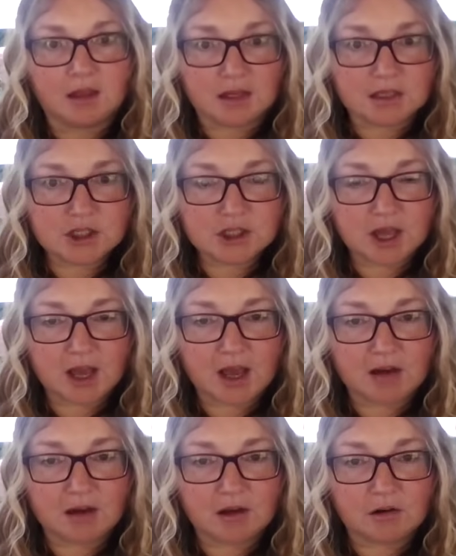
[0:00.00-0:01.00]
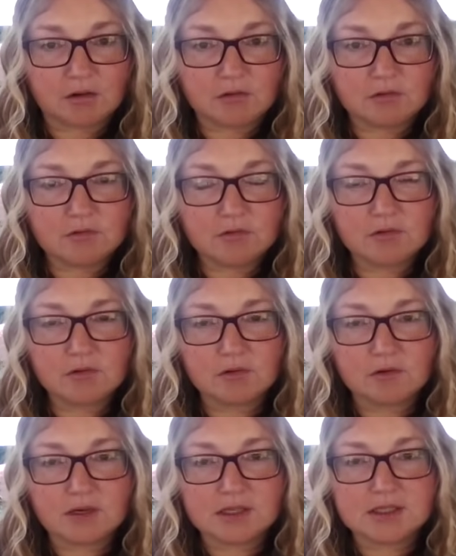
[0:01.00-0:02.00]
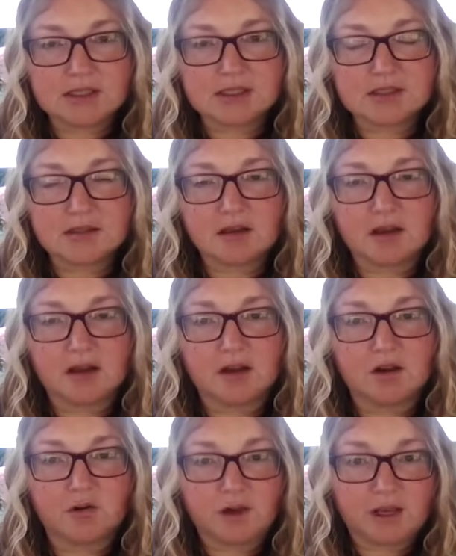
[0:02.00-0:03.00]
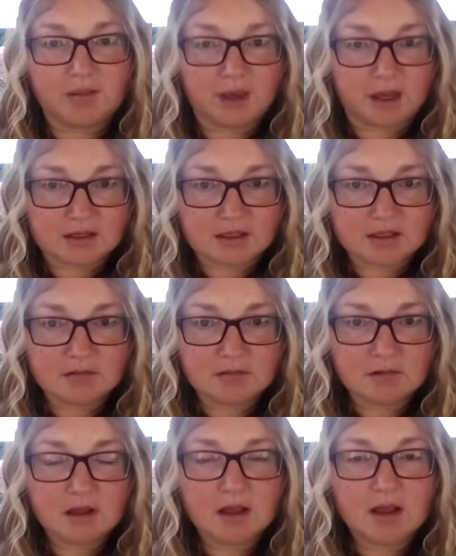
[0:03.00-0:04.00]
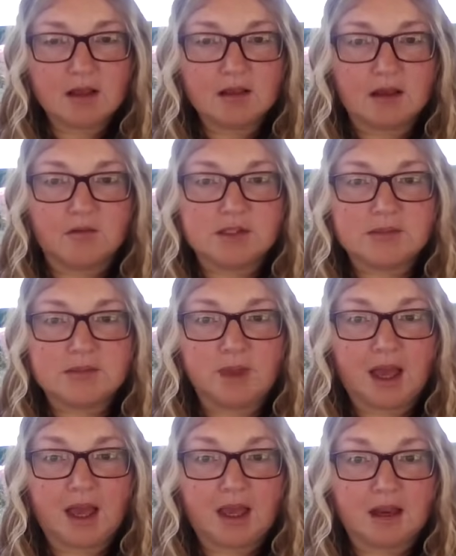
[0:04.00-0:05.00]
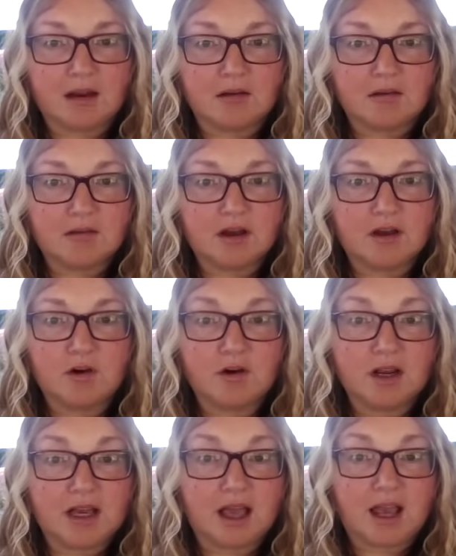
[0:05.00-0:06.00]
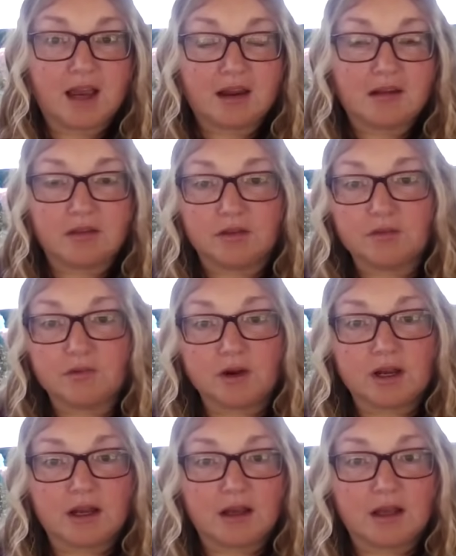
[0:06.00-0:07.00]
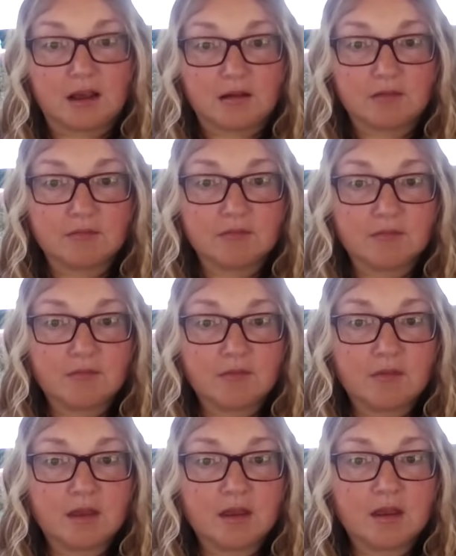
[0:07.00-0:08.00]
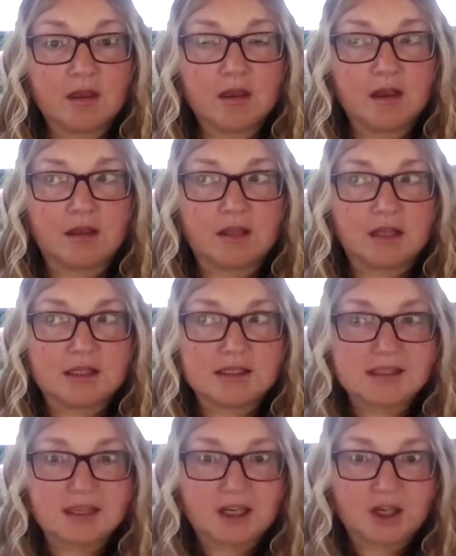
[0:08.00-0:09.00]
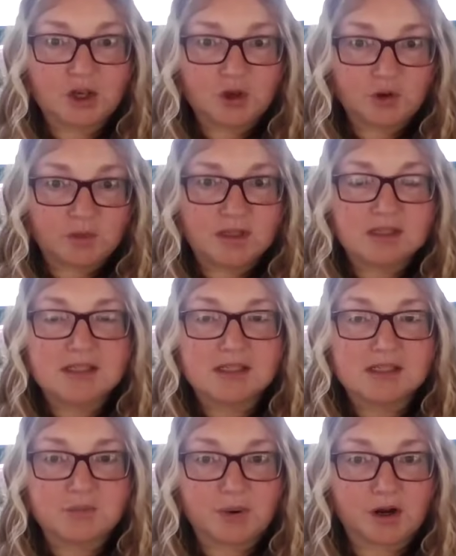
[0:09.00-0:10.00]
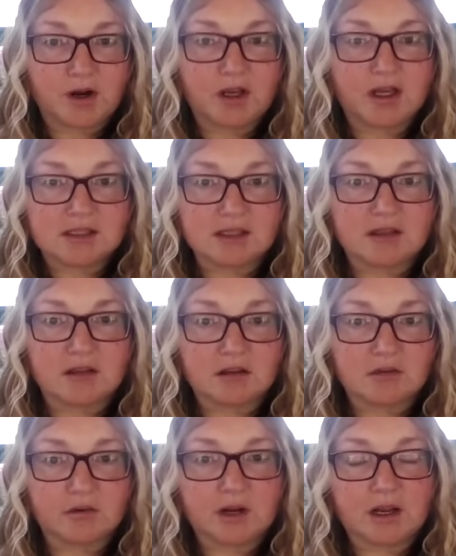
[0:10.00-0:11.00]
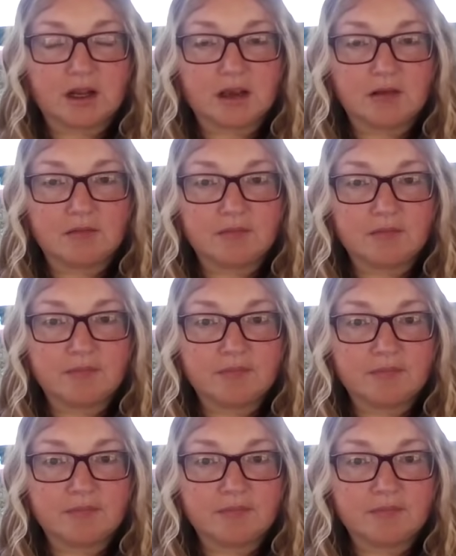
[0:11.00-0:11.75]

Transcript: And this shadow was an agreement that was made that created the 3D, at least the human's experience in the 3D.